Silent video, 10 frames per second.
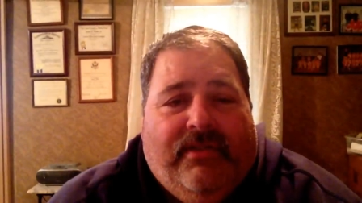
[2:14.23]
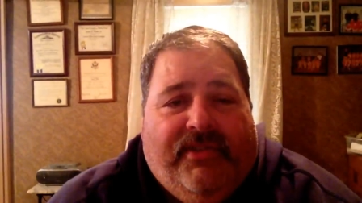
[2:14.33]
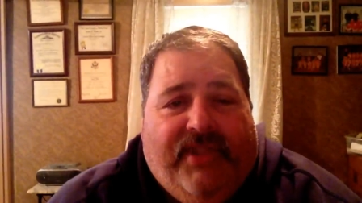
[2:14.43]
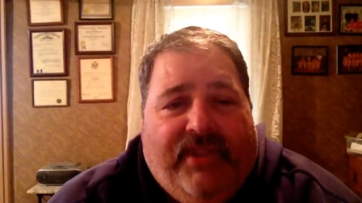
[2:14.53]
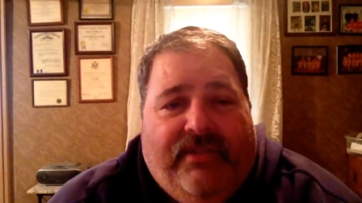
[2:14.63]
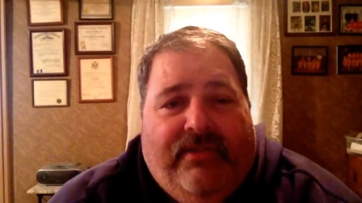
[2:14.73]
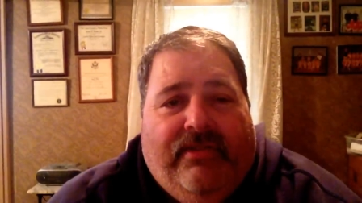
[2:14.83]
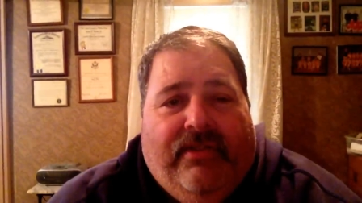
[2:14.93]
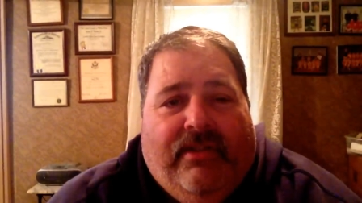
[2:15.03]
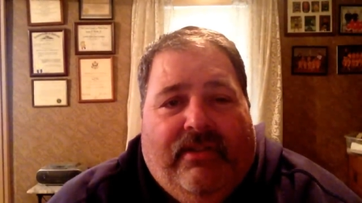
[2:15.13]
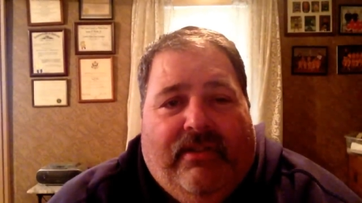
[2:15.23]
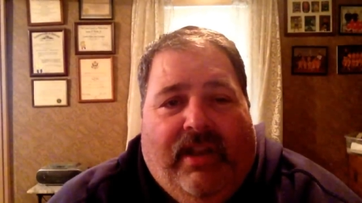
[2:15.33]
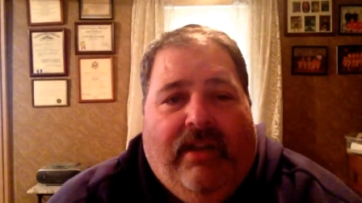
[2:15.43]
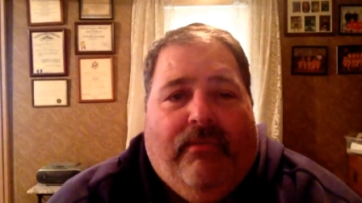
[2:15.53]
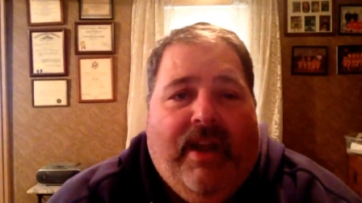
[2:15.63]
sisters
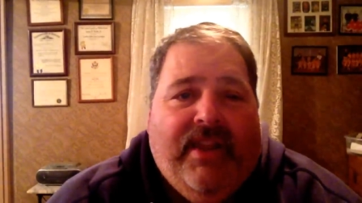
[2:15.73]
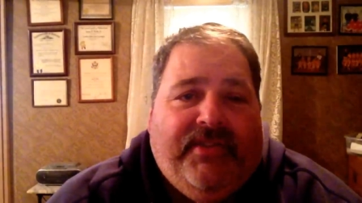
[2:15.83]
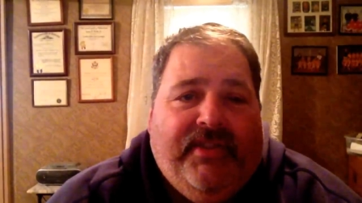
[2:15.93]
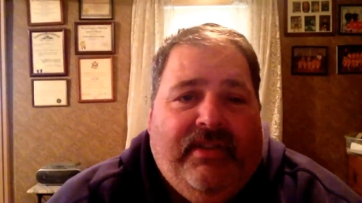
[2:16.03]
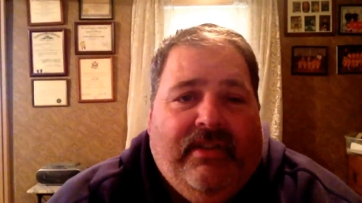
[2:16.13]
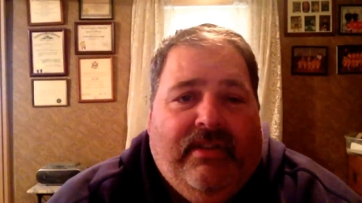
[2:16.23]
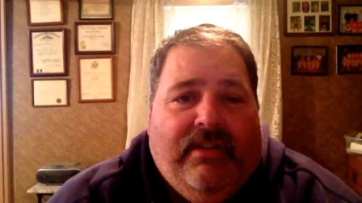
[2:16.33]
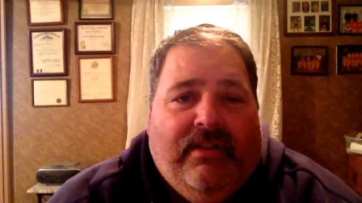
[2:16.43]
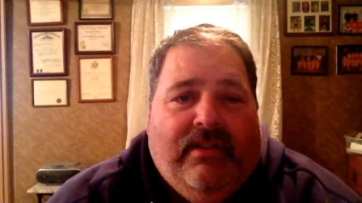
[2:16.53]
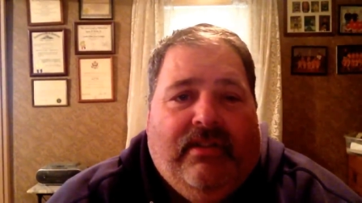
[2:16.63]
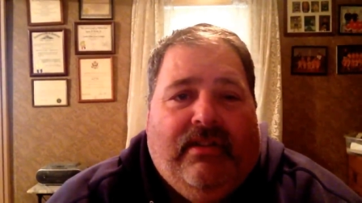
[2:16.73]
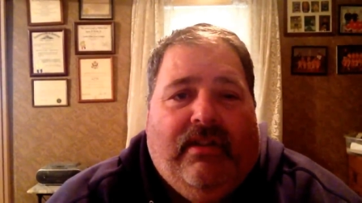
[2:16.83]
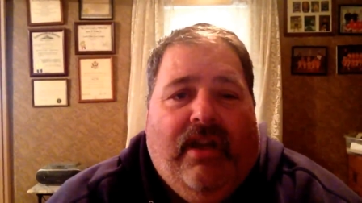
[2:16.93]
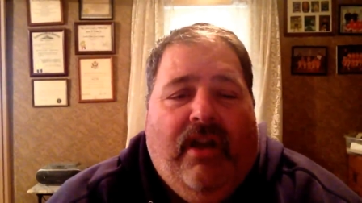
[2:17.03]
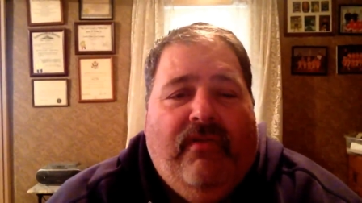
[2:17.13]
get arrested
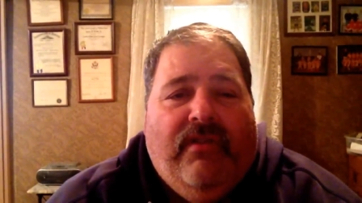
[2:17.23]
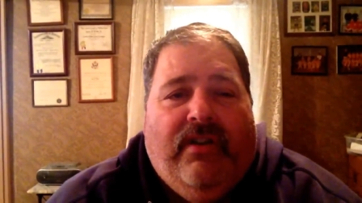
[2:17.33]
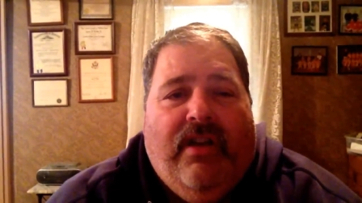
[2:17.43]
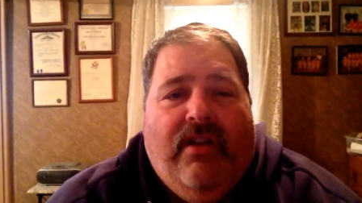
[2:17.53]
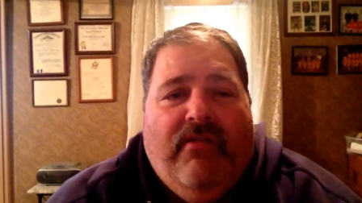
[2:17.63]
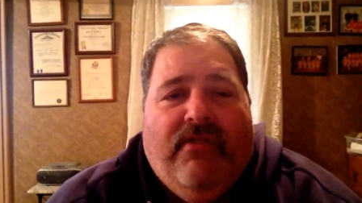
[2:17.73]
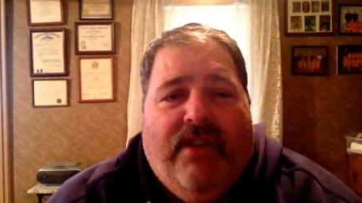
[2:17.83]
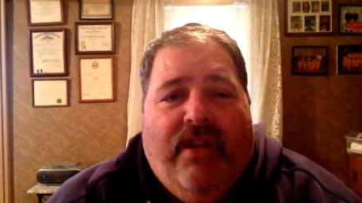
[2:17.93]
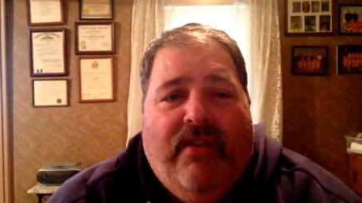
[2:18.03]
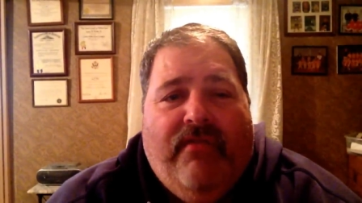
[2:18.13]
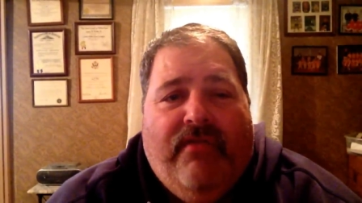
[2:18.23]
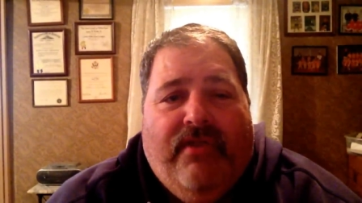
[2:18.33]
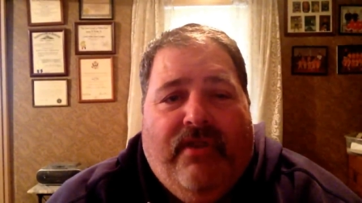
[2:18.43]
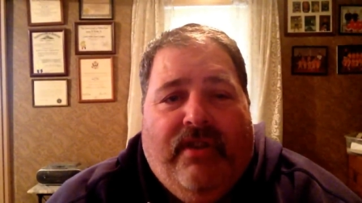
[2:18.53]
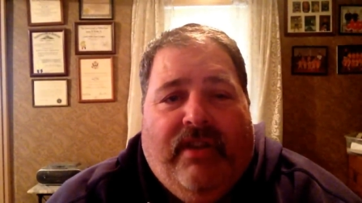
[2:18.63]
over and over and over,
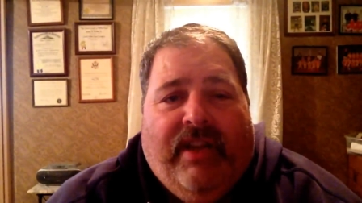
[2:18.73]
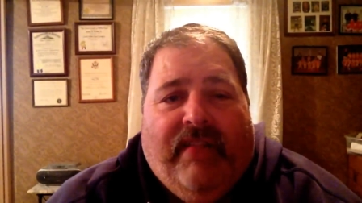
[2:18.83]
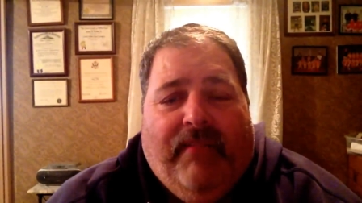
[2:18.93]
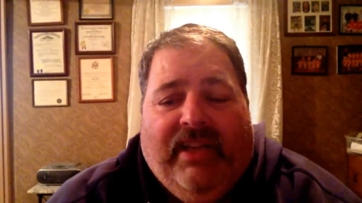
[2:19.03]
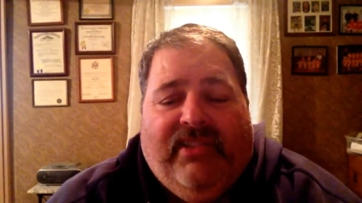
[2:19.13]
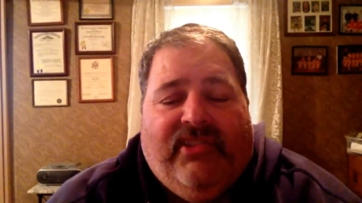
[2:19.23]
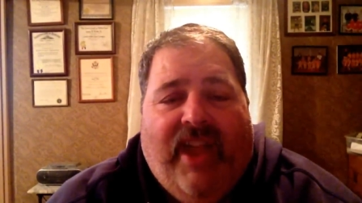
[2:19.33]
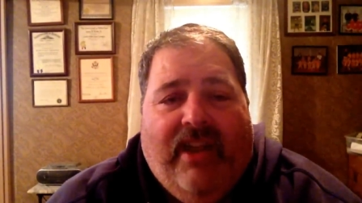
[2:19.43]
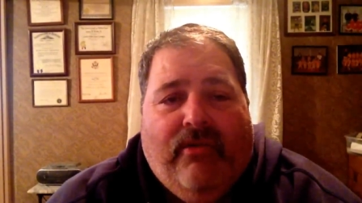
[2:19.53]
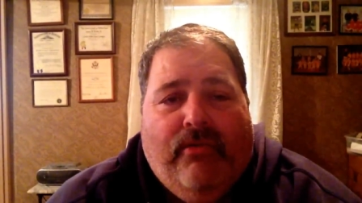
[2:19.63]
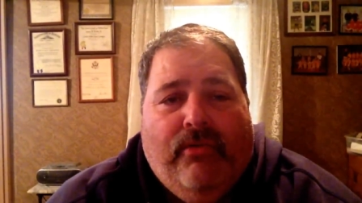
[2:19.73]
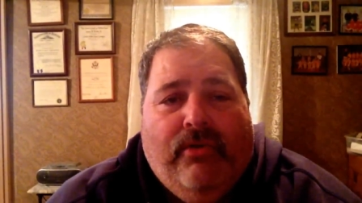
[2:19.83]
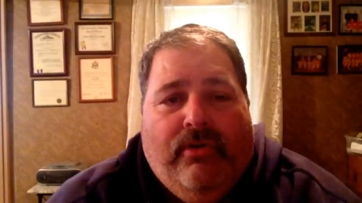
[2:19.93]
like a big cycle,